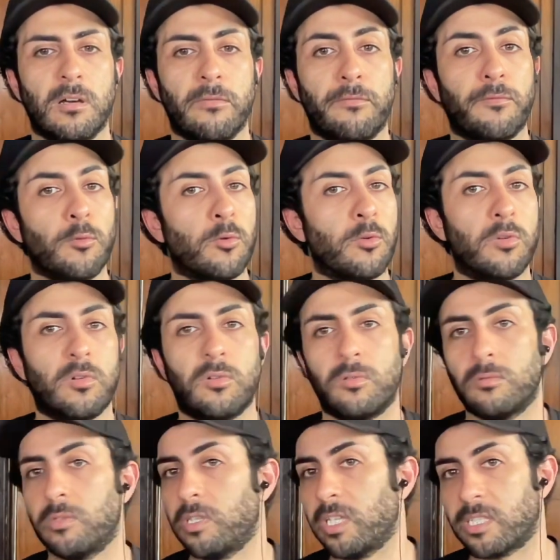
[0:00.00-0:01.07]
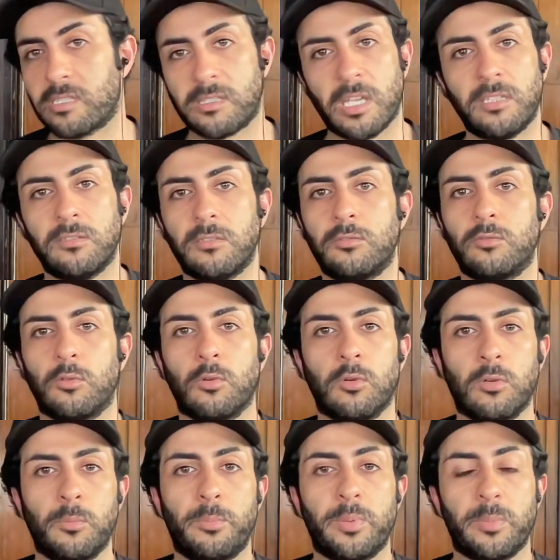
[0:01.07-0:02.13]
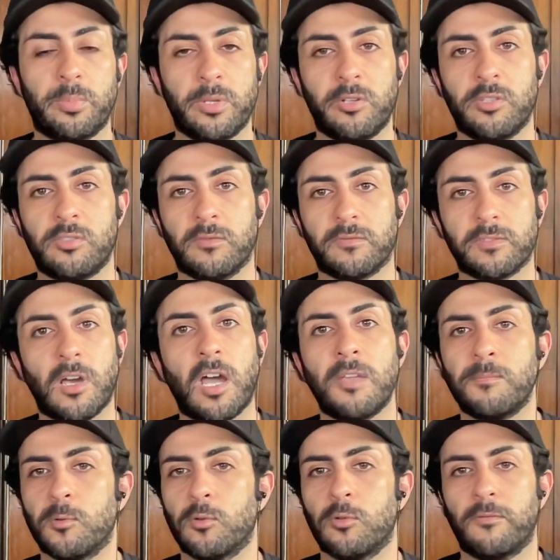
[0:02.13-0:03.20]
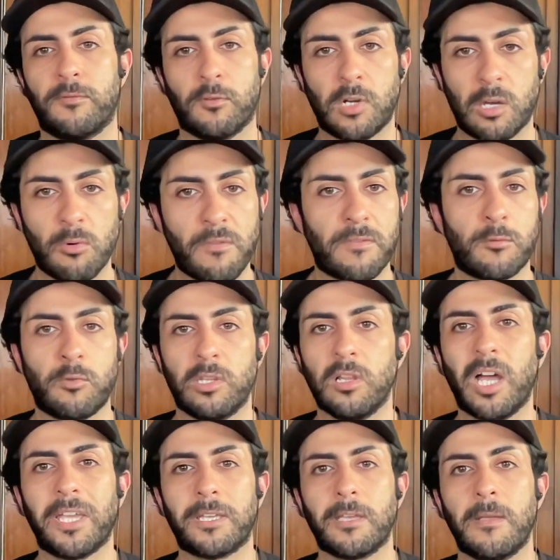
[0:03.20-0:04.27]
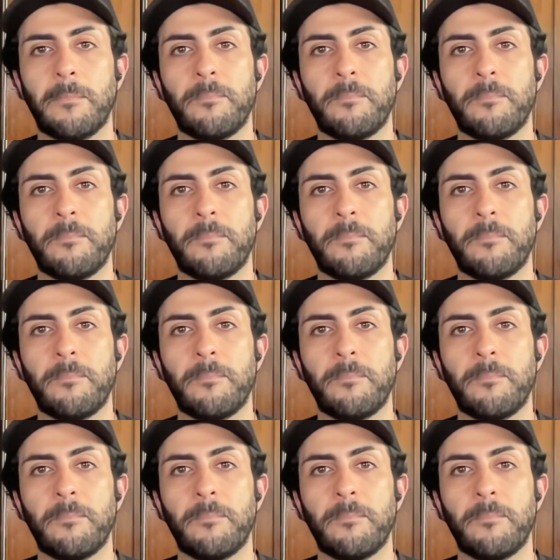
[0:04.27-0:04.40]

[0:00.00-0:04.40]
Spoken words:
for extended or periods of time, or for however we like,